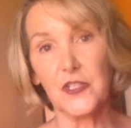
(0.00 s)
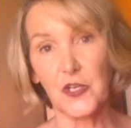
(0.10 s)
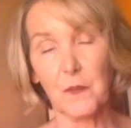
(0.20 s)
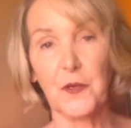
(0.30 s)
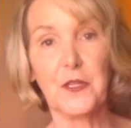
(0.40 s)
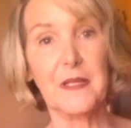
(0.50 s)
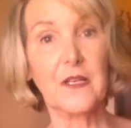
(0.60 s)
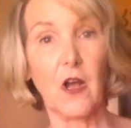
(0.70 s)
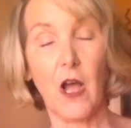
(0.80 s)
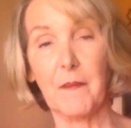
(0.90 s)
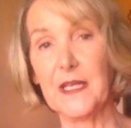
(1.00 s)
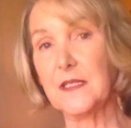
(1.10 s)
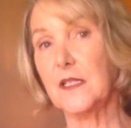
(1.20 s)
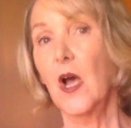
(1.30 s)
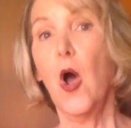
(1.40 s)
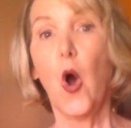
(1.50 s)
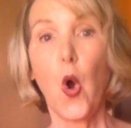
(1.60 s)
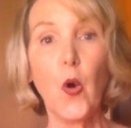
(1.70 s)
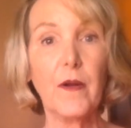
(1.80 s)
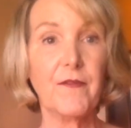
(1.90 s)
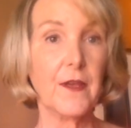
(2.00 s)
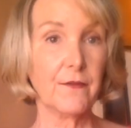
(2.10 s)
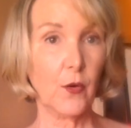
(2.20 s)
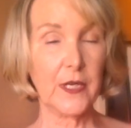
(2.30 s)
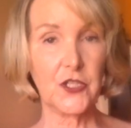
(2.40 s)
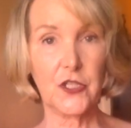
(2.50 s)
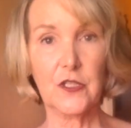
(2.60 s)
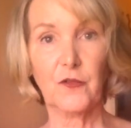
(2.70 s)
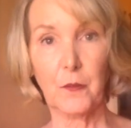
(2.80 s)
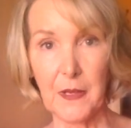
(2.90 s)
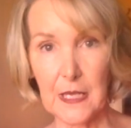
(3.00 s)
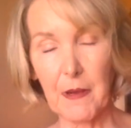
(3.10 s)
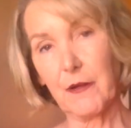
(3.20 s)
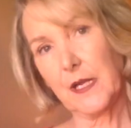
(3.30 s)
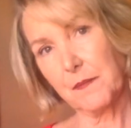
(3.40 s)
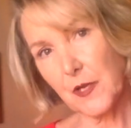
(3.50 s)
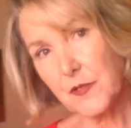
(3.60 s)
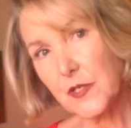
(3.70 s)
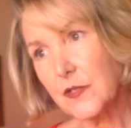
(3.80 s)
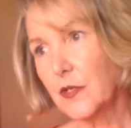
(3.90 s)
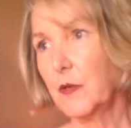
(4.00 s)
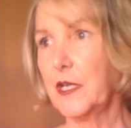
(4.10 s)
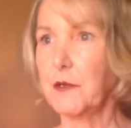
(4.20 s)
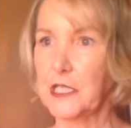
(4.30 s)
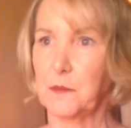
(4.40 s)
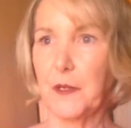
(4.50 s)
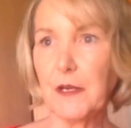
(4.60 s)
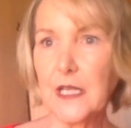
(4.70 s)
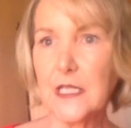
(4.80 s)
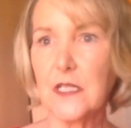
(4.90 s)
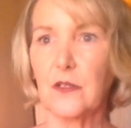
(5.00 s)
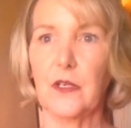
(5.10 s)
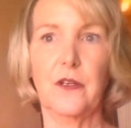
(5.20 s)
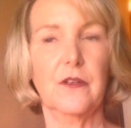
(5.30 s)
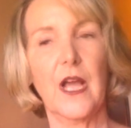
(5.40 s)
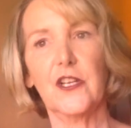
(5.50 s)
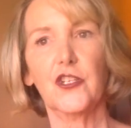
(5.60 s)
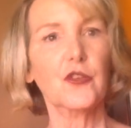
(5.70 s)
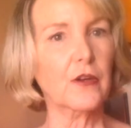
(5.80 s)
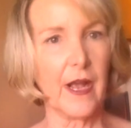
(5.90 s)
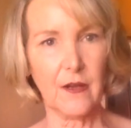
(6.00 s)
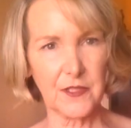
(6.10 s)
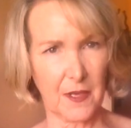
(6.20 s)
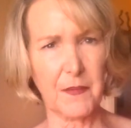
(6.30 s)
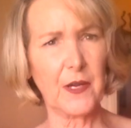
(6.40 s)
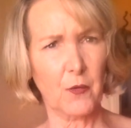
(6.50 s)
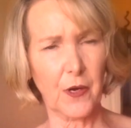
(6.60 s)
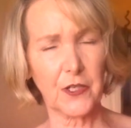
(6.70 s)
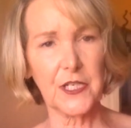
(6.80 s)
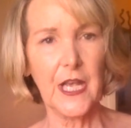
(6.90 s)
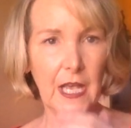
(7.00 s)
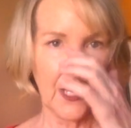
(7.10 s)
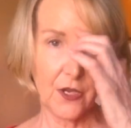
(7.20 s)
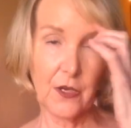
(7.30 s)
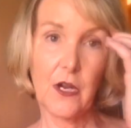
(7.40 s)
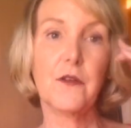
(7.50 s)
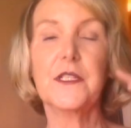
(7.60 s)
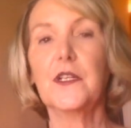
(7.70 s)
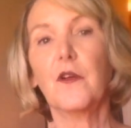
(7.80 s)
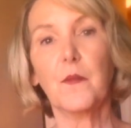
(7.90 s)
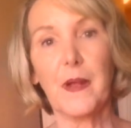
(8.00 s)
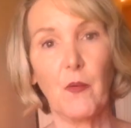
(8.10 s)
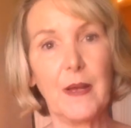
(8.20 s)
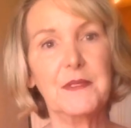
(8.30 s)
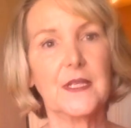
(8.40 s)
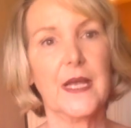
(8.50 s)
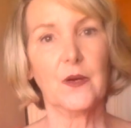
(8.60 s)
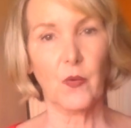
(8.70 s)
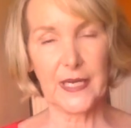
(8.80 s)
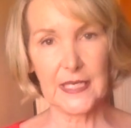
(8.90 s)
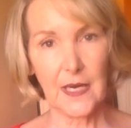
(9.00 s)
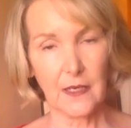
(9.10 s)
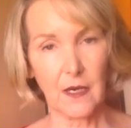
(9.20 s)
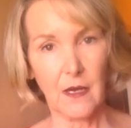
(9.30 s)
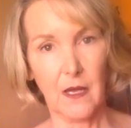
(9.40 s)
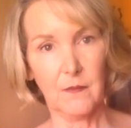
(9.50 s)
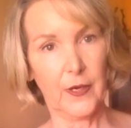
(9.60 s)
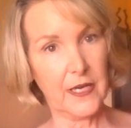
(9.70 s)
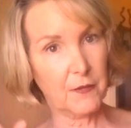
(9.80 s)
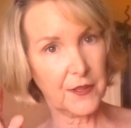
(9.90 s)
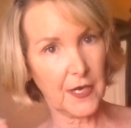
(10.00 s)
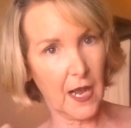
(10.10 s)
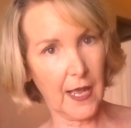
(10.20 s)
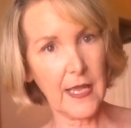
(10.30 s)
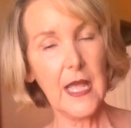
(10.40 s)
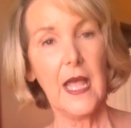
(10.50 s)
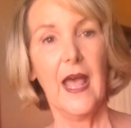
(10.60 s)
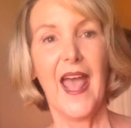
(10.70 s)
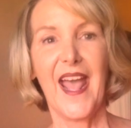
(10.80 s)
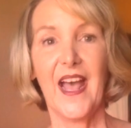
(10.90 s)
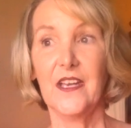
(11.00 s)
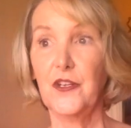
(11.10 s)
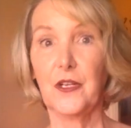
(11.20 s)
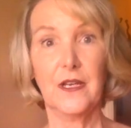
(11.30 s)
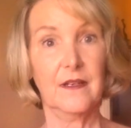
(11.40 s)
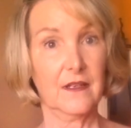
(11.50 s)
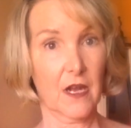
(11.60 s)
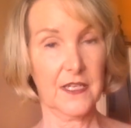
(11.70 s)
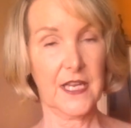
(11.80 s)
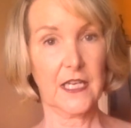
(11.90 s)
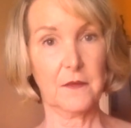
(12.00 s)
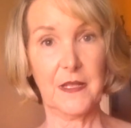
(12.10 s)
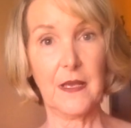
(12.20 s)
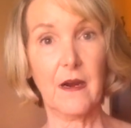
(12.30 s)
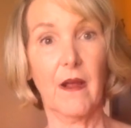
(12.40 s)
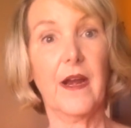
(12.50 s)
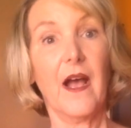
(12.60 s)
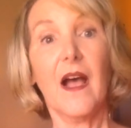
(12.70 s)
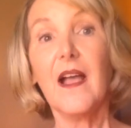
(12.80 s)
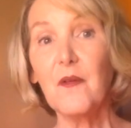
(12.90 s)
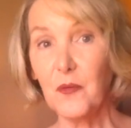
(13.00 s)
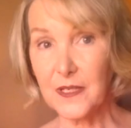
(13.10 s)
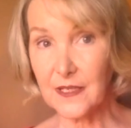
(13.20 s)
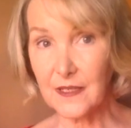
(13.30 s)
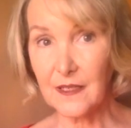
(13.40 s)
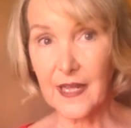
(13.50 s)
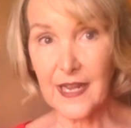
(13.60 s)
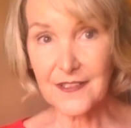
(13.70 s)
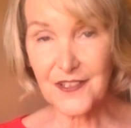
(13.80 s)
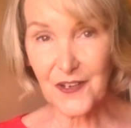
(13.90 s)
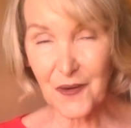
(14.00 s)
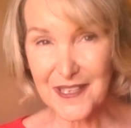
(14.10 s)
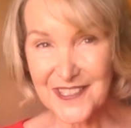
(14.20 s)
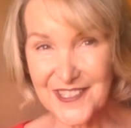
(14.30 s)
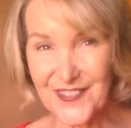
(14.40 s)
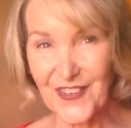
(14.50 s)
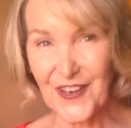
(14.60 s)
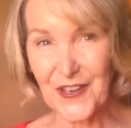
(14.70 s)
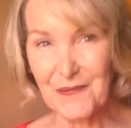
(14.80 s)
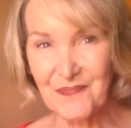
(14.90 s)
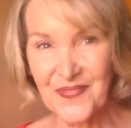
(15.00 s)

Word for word: can put them in the comments or if you have questions for me about hypnosis or what you experienced or you're not sure how something worked, you can always go to my website at wendi.com, Wendi with an I, and you can contact me there and I will answer your questions for you.